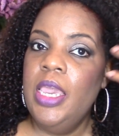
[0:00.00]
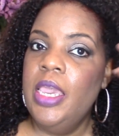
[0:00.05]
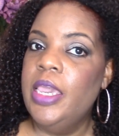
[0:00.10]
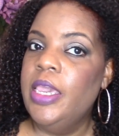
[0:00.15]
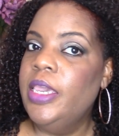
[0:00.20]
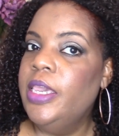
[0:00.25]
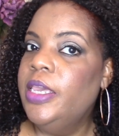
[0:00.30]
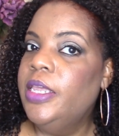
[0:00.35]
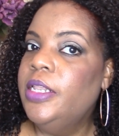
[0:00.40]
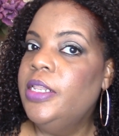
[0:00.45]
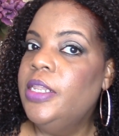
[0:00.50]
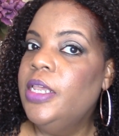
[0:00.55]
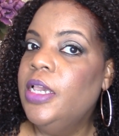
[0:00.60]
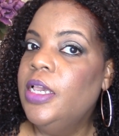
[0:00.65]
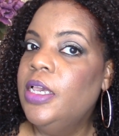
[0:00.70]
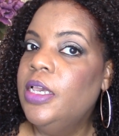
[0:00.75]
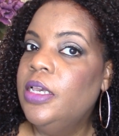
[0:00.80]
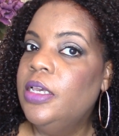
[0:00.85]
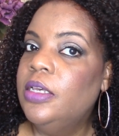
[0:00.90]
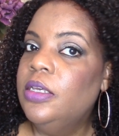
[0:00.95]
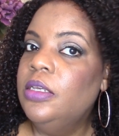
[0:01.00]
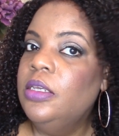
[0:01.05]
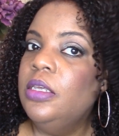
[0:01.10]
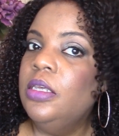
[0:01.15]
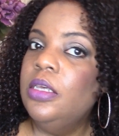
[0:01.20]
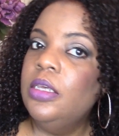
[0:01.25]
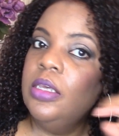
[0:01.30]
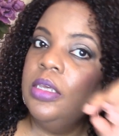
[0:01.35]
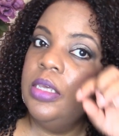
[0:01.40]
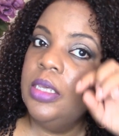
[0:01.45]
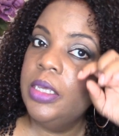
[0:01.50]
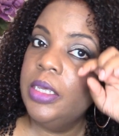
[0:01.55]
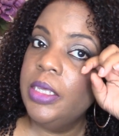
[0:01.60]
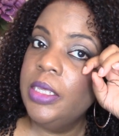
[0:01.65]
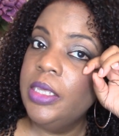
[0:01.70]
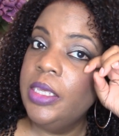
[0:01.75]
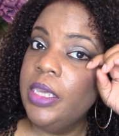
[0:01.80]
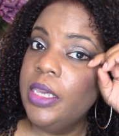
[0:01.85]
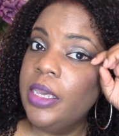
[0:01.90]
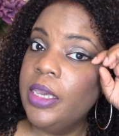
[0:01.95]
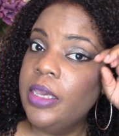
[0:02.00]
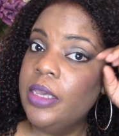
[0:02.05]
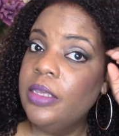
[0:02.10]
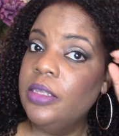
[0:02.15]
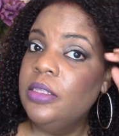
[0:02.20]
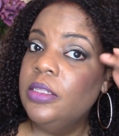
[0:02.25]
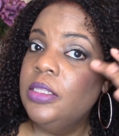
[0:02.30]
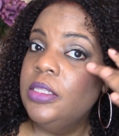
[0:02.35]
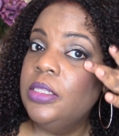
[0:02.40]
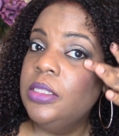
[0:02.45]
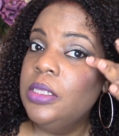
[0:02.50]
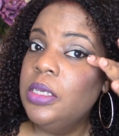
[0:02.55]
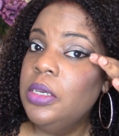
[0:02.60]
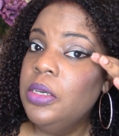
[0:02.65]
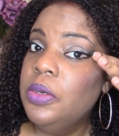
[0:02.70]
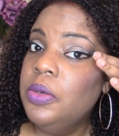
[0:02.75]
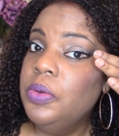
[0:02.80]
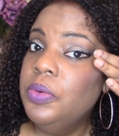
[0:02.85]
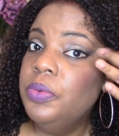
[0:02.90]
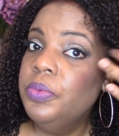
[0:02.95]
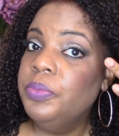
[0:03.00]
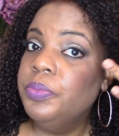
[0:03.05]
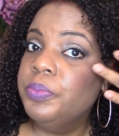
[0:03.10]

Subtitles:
And yeah, so